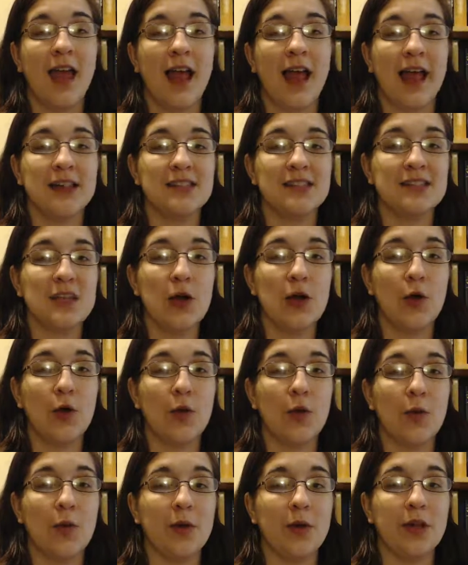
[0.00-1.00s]
And
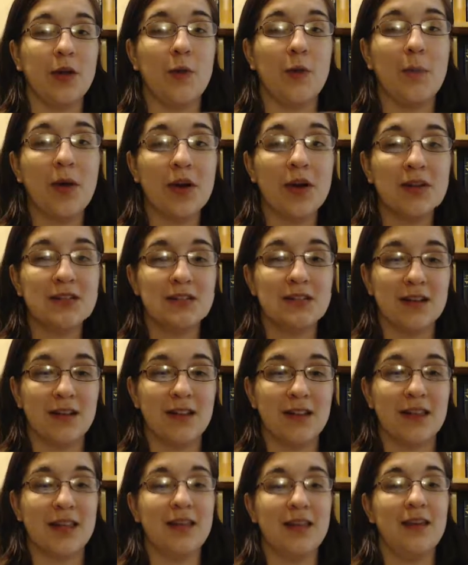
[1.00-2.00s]
so,
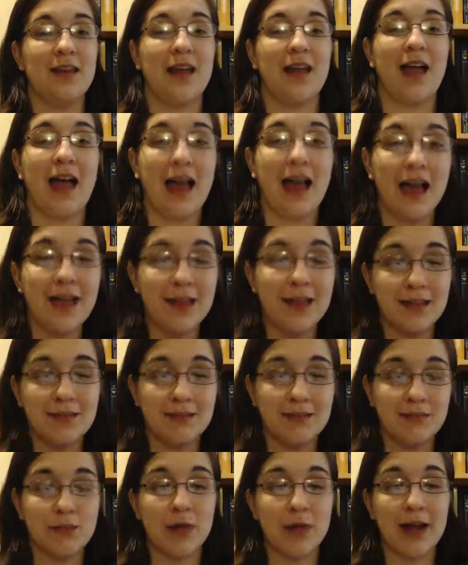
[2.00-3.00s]
personally,
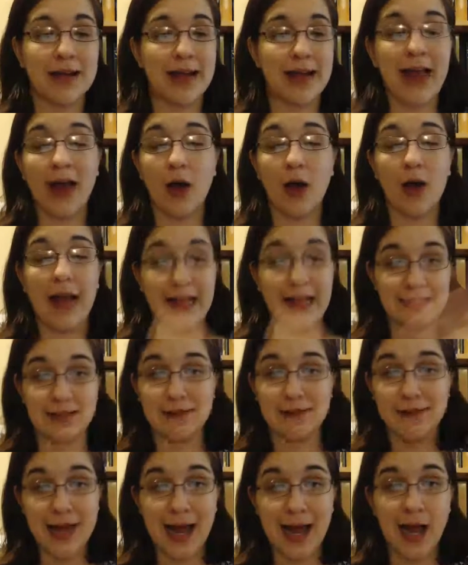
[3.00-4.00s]
as
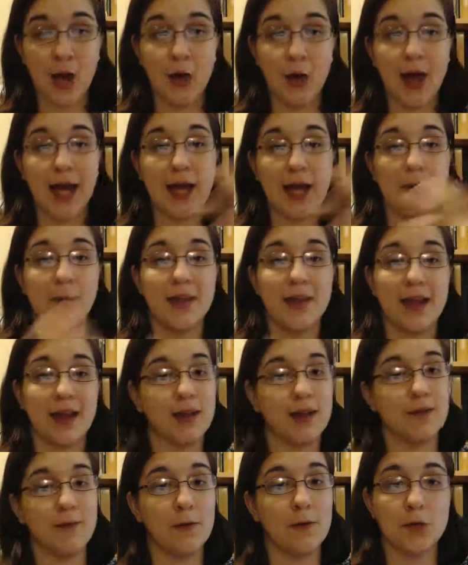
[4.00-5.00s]
of now, I am
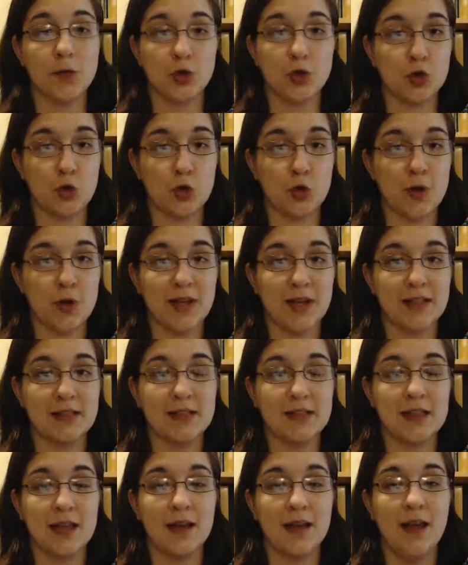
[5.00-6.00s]
planning to vote for Jo
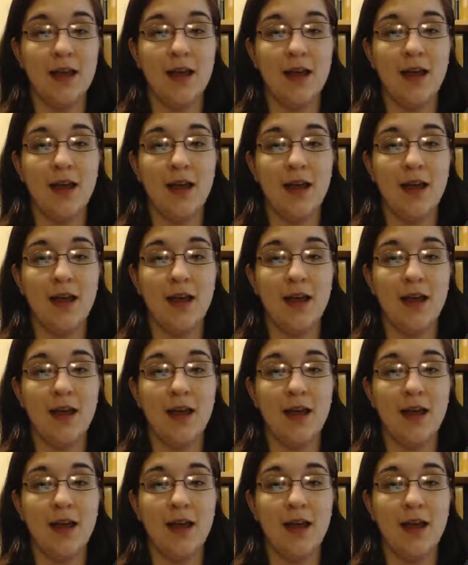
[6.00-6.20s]
Jorgensen.